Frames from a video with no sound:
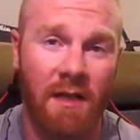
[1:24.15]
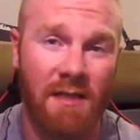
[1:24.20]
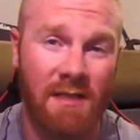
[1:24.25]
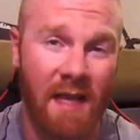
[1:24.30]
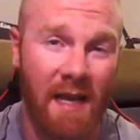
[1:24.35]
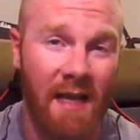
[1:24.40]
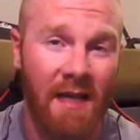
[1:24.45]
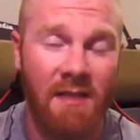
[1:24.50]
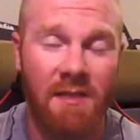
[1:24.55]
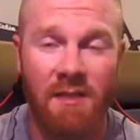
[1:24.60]
It's
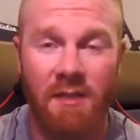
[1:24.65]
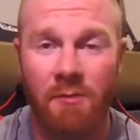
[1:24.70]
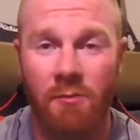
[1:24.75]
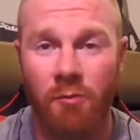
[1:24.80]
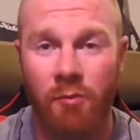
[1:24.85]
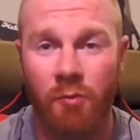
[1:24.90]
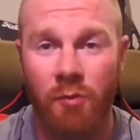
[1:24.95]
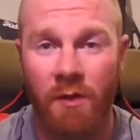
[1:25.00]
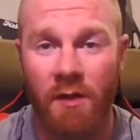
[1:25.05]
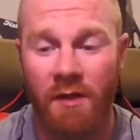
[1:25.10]
actually
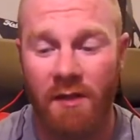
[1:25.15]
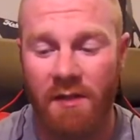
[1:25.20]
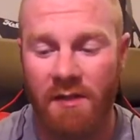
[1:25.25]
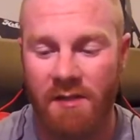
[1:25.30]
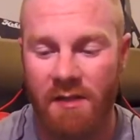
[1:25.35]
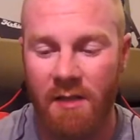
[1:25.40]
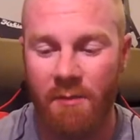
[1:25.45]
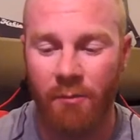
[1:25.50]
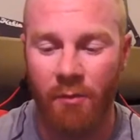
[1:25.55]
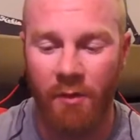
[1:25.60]
really
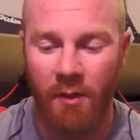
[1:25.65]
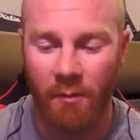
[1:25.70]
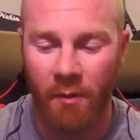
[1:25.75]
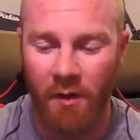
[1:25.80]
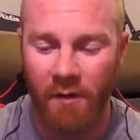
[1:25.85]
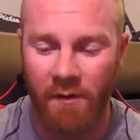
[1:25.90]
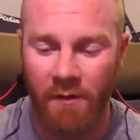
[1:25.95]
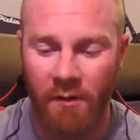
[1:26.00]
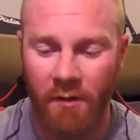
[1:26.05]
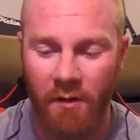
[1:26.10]
simple, and I'm
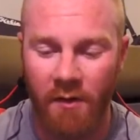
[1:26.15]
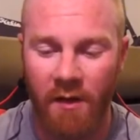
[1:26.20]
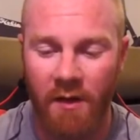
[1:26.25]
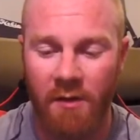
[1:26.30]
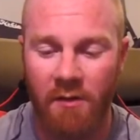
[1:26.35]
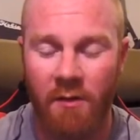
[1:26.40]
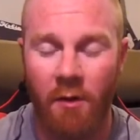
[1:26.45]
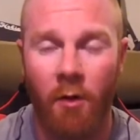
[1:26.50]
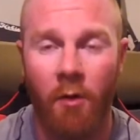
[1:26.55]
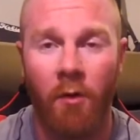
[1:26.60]
also gonna let
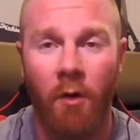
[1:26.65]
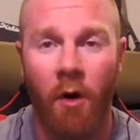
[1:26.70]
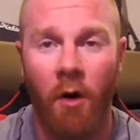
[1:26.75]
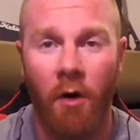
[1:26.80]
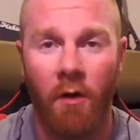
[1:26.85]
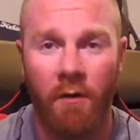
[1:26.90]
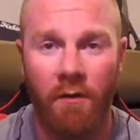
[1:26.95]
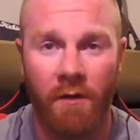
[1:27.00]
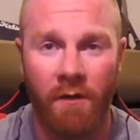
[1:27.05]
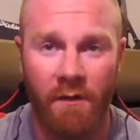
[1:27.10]
you know
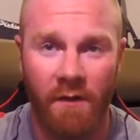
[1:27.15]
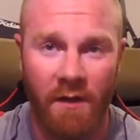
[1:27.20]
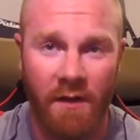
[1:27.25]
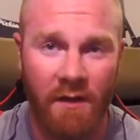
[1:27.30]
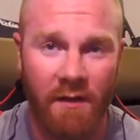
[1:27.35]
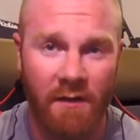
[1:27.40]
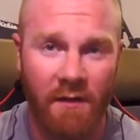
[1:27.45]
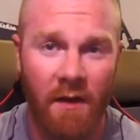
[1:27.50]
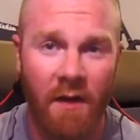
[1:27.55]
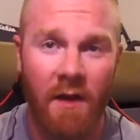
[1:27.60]
all the
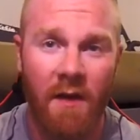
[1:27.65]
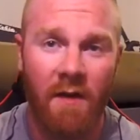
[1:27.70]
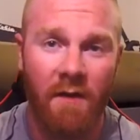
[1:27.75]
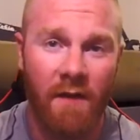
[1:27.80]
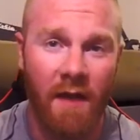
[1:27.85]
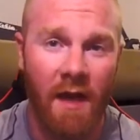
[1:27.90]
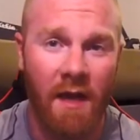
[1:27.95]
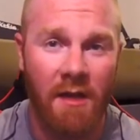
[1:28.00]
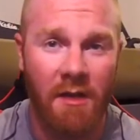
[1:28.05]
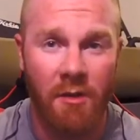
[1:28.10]
things
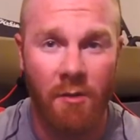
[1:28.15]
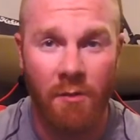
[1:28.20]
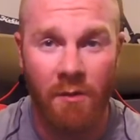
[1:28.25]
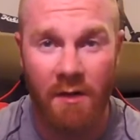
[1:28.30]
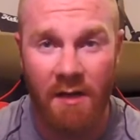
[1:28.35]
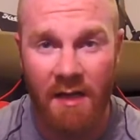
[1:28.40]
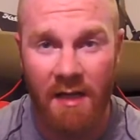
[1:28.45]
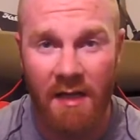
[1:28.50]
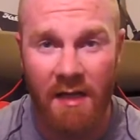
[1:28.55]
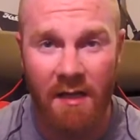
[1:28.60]
that you
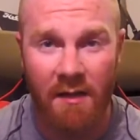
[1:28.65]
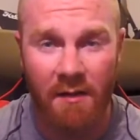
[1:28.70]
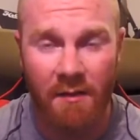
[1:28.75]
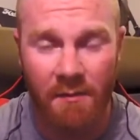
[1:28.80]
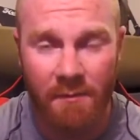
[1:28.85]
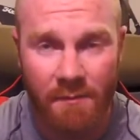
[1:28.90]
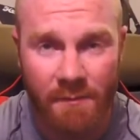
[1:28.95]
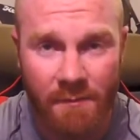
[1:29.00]
need.